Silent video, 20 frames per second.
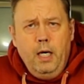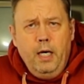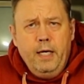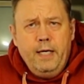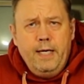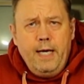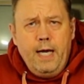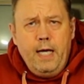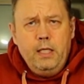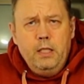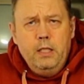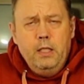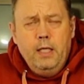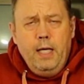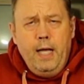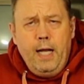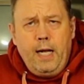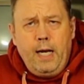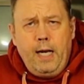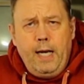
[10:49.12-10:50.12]
again
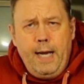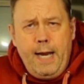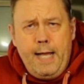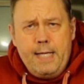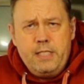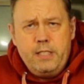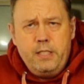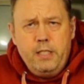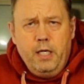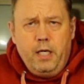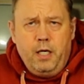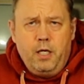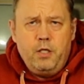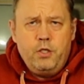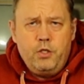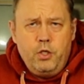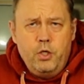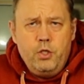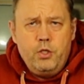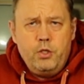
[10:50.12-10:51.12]
a classic
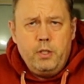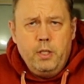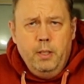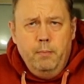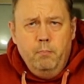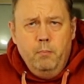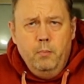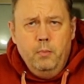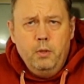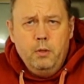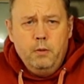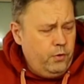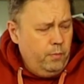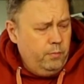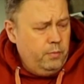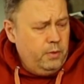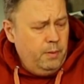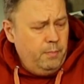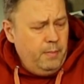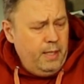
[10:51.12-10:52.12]
system
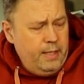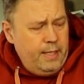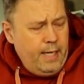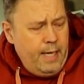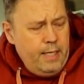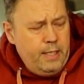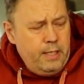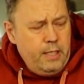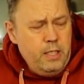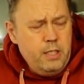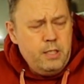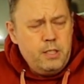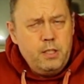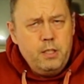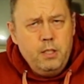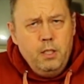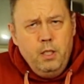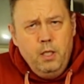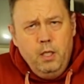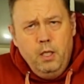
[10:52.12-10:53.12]
from the mid-80s.
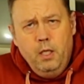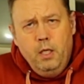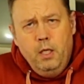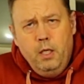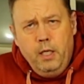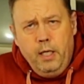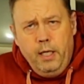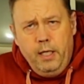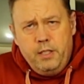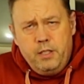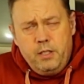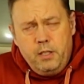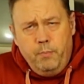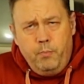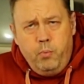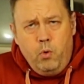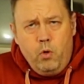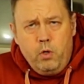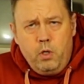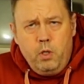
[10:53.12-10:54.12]
It's a
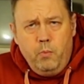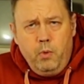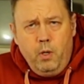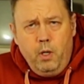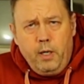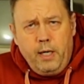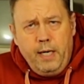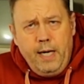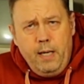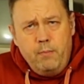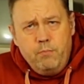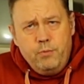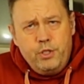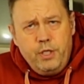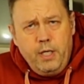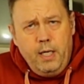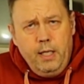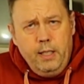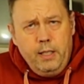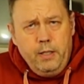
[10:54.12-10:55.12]
portable
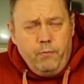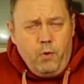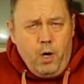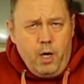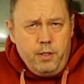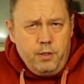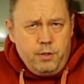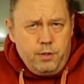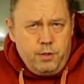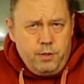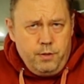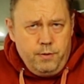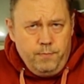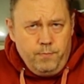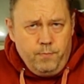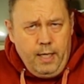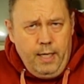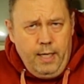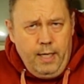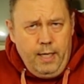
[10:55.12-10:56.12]
clamshell device,
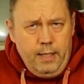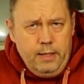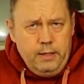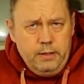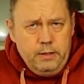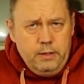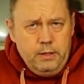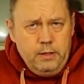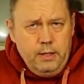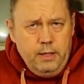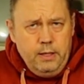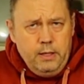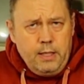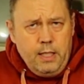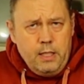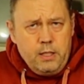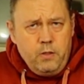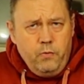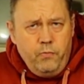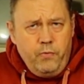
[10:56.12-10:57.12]
and it
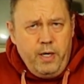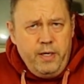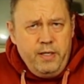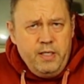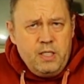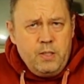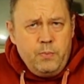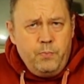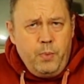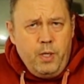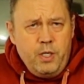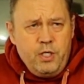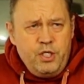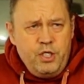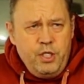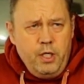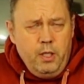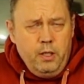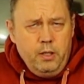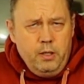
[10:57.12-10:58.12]
has a very
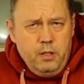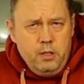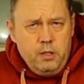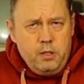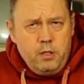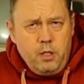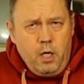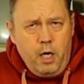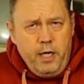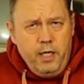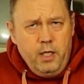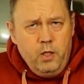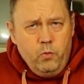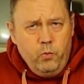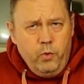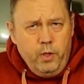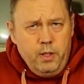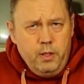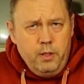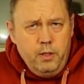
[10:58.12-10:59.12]
special design
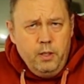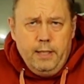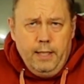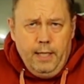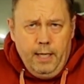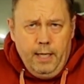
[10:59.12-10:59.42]
with